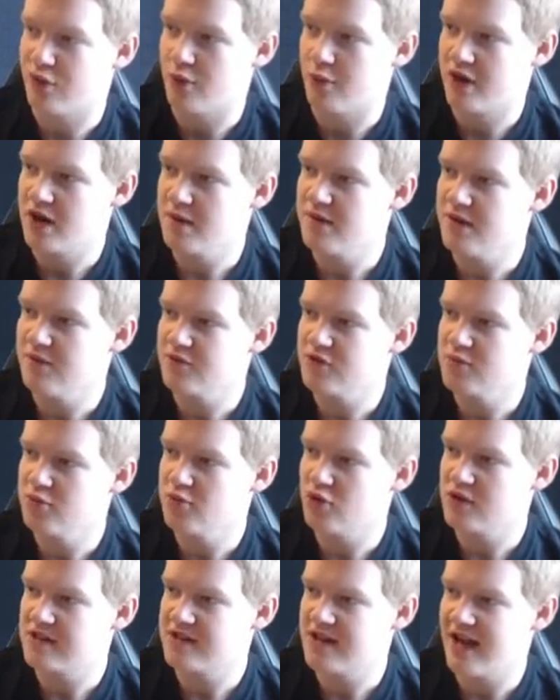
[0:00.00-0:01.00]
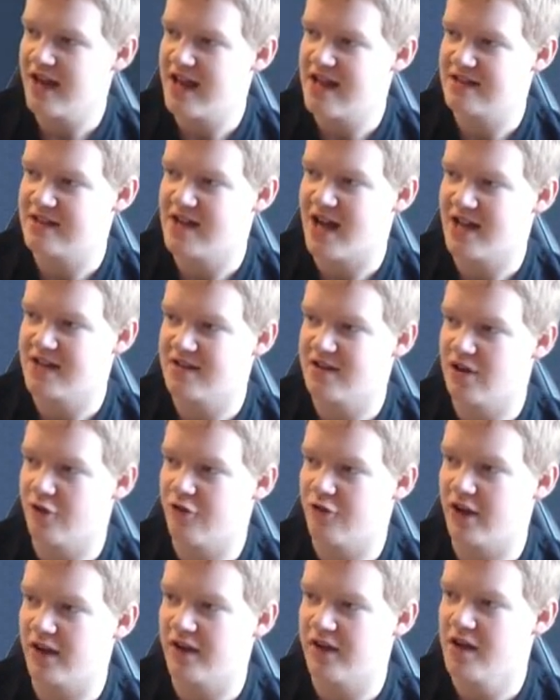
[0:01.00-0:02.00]
So we're going to move to the more attacking tactic, I
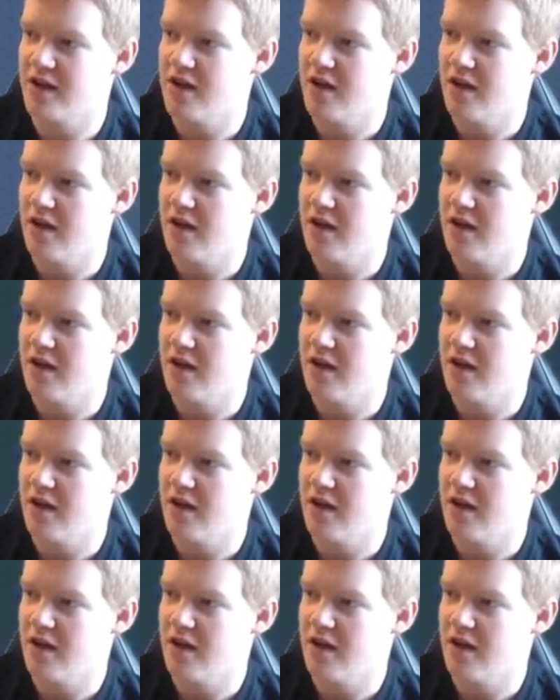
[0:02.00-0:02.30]
think,